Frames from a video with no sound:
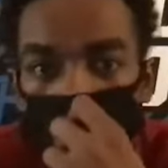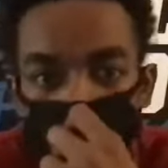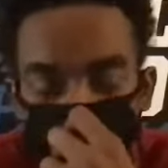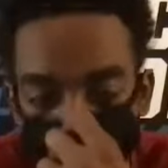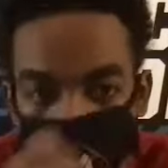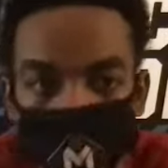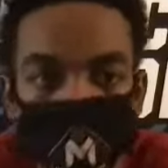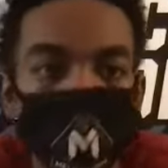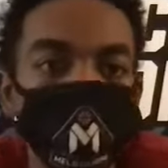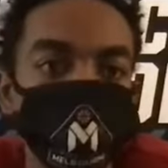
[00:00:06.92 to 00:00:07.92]
Hey,
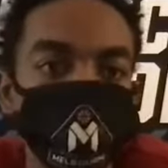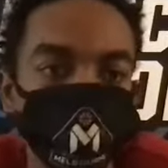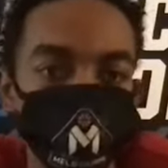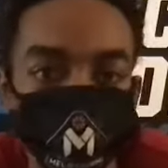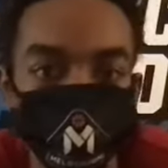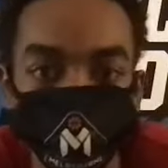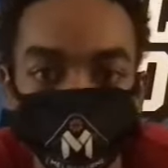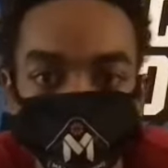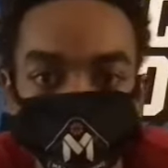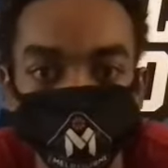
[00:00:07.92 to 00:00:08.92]
Jalen, we talked some
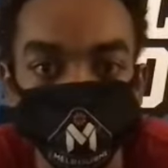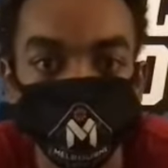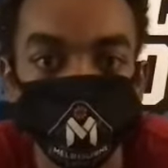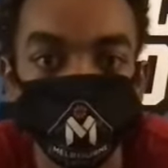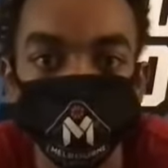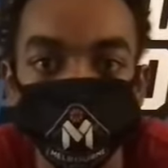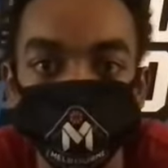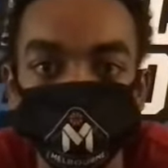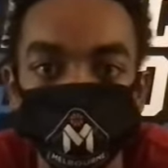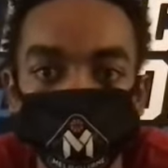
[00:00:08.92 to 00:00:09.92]
before this about
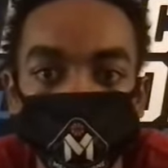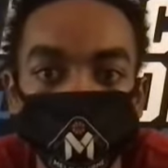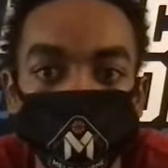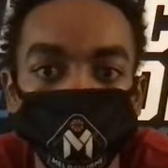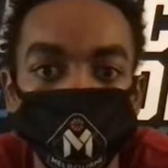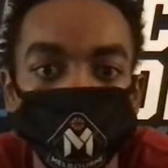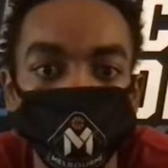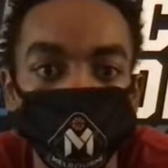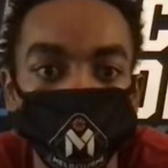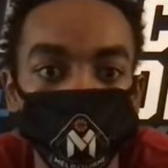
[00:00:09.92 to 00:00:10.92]
your past NCAA
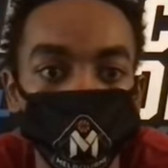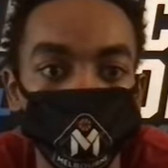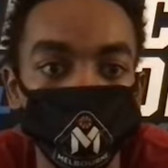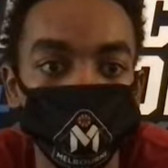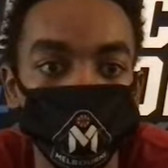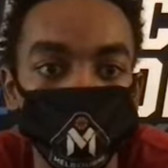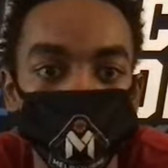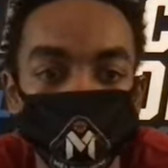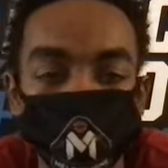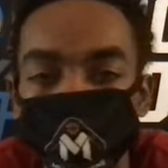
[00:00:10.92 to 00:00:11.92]
tournament
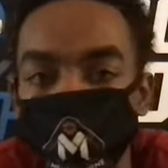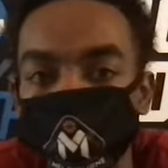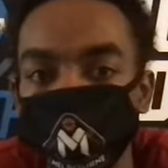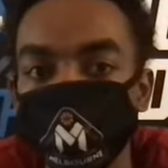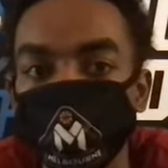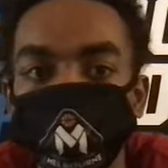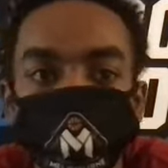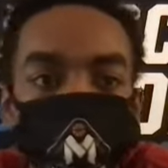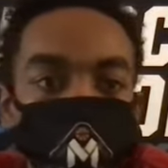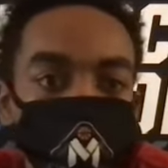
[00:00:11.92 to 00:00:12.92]
experience. You know, to make it
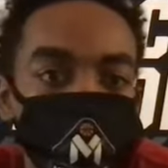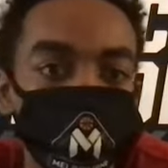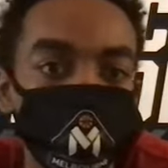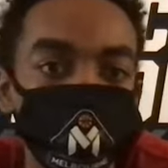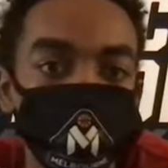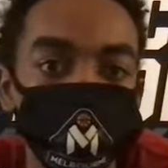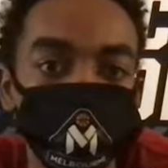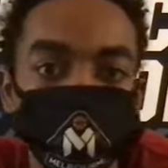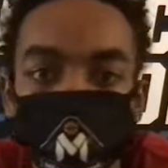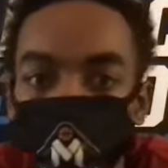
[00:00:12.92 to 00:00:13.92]
back this year
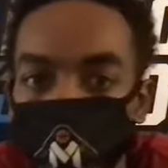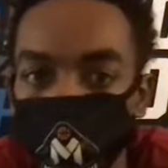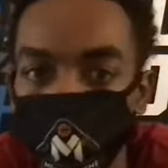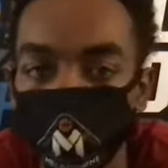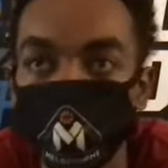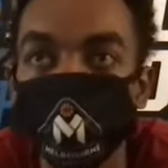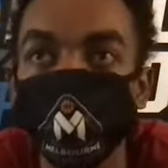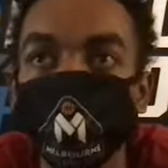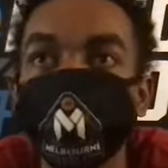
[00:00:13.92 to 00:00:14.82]
and get